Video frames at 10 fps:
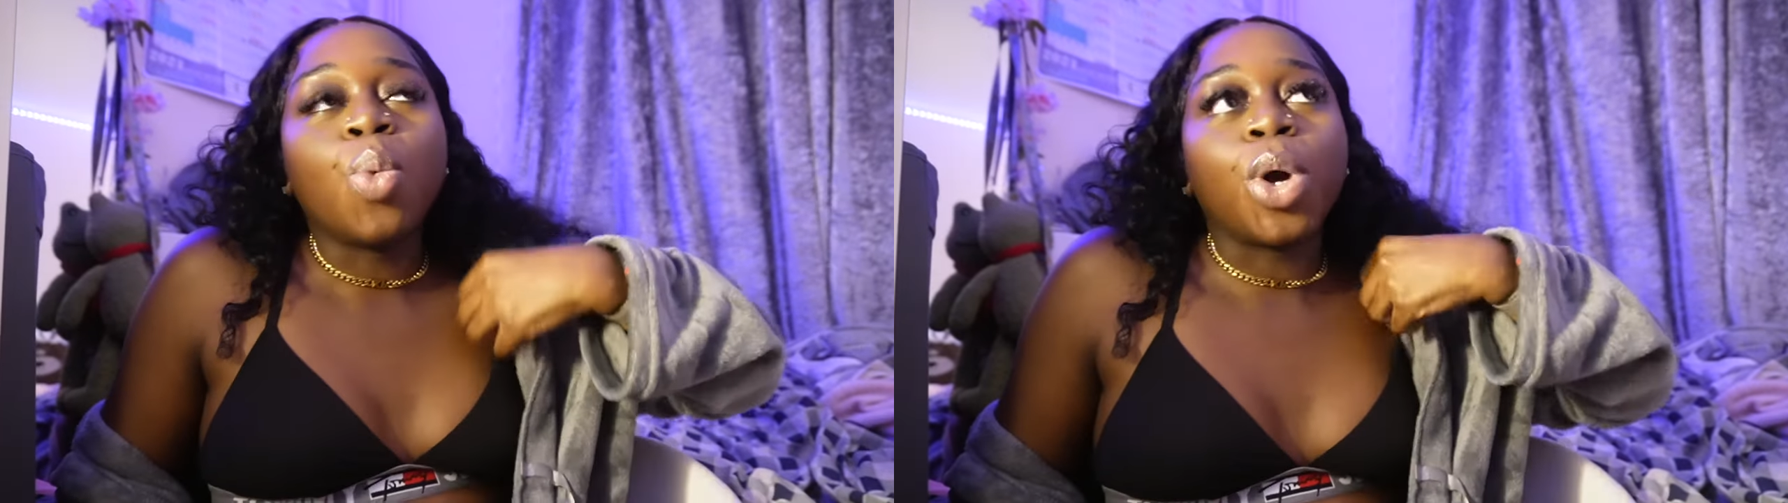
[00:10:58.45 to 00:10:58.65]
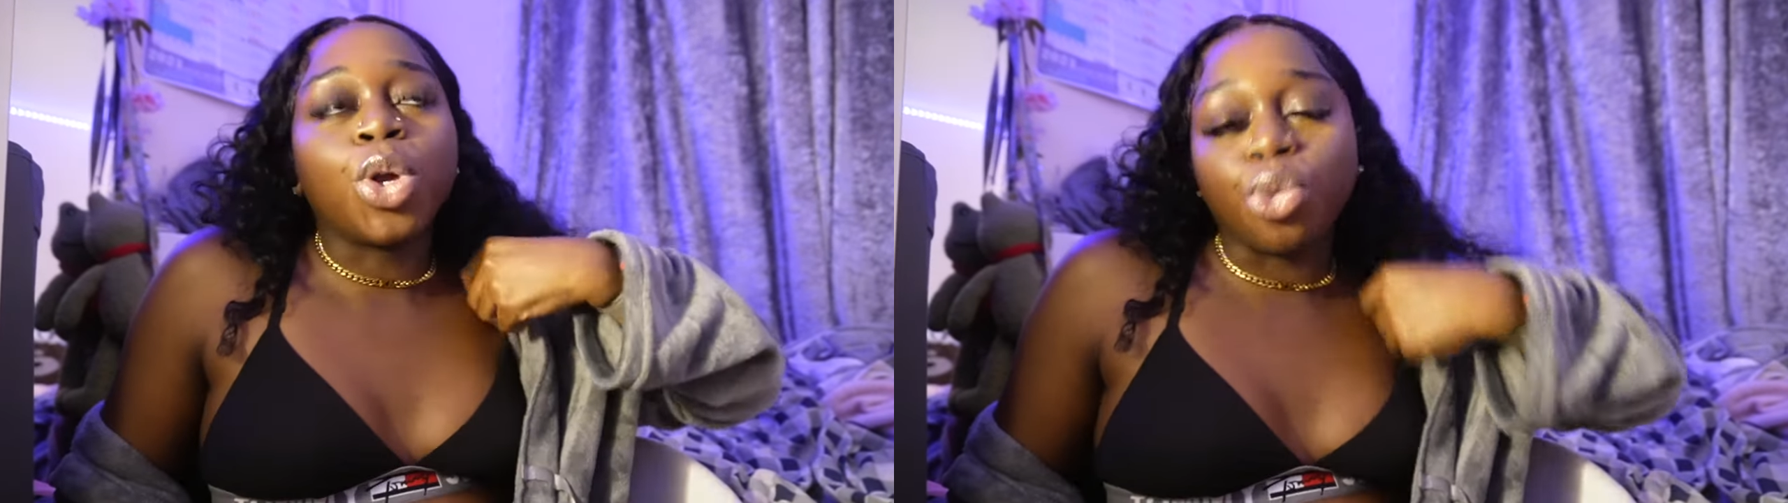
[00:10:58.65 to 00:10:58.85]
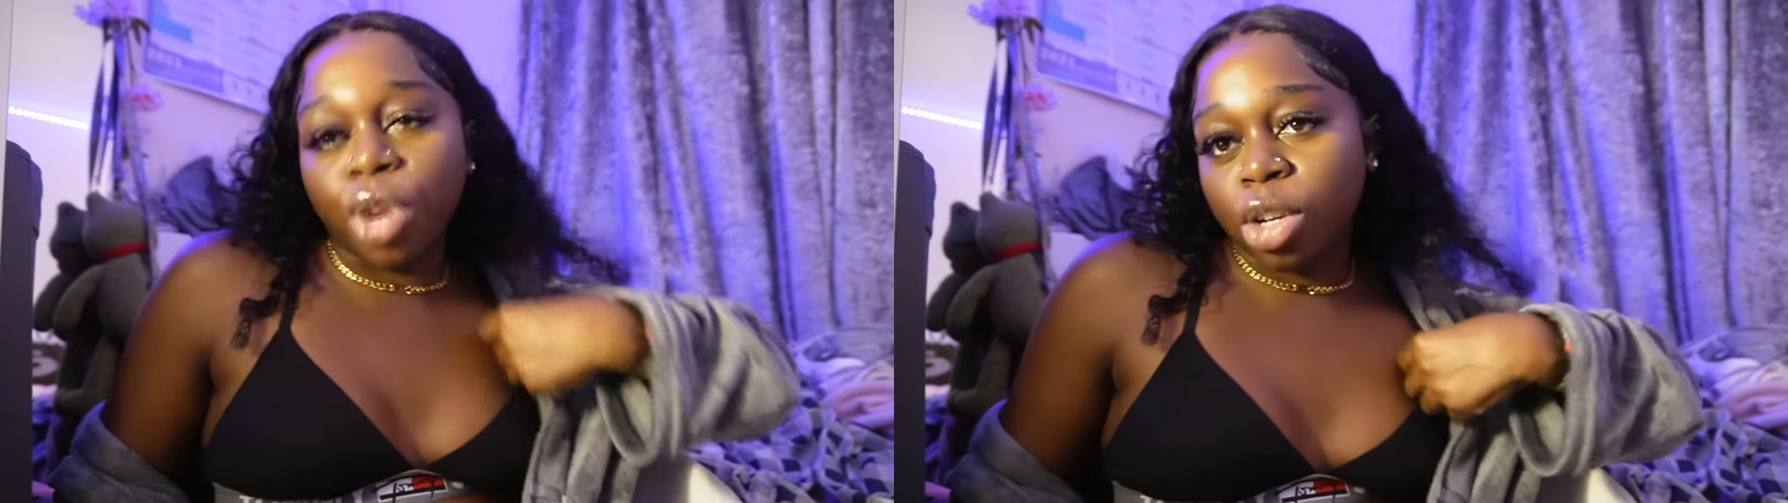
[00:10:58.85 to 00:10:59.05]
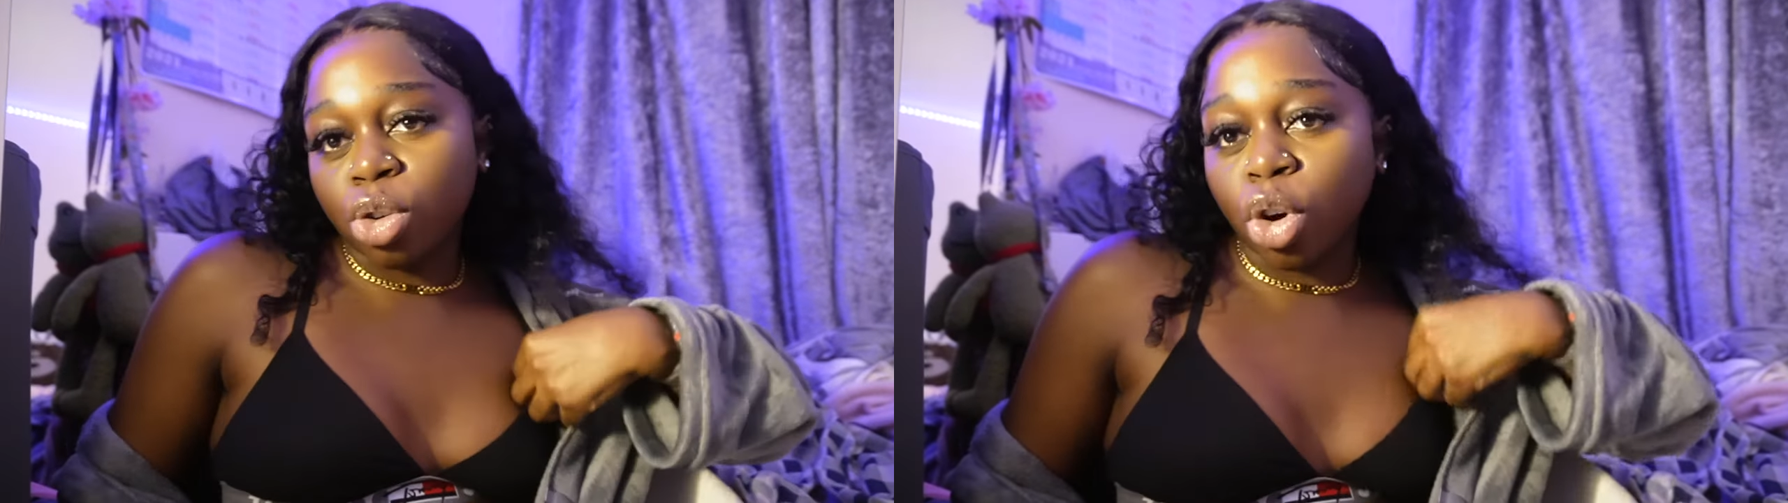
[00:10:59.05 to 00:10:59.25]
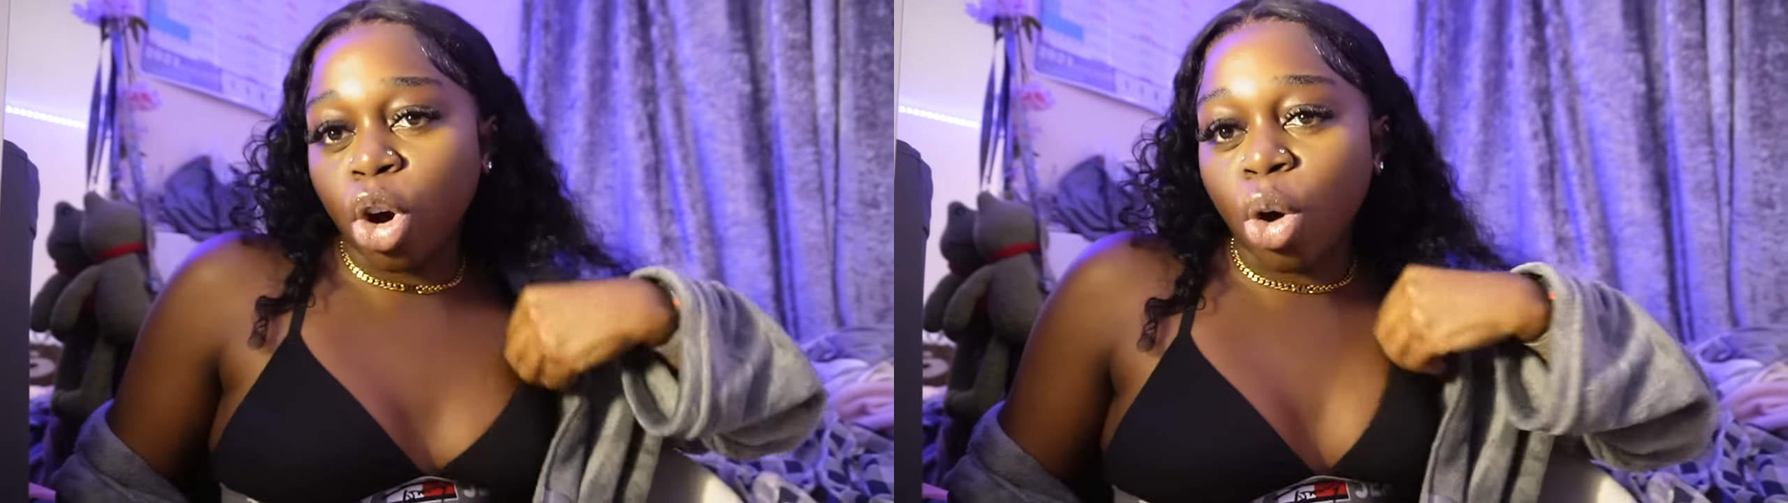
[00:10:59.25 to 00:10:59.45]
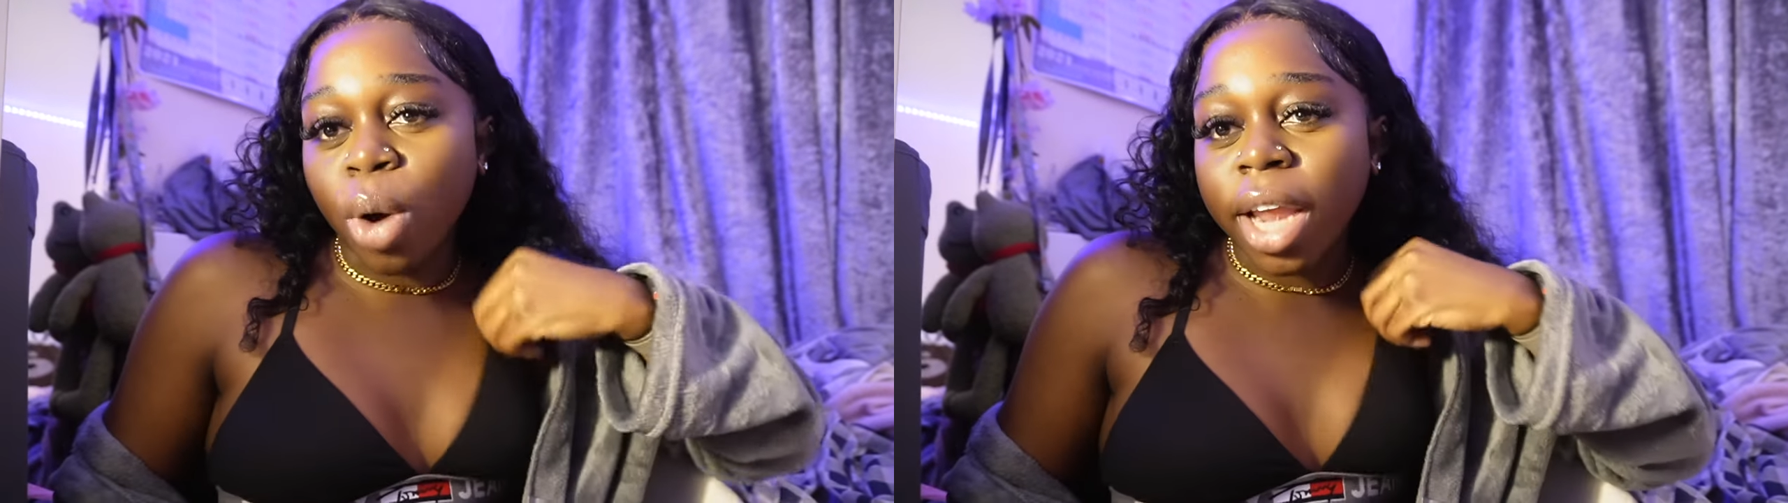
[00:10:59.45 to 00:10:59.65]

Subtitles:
where you reach your goal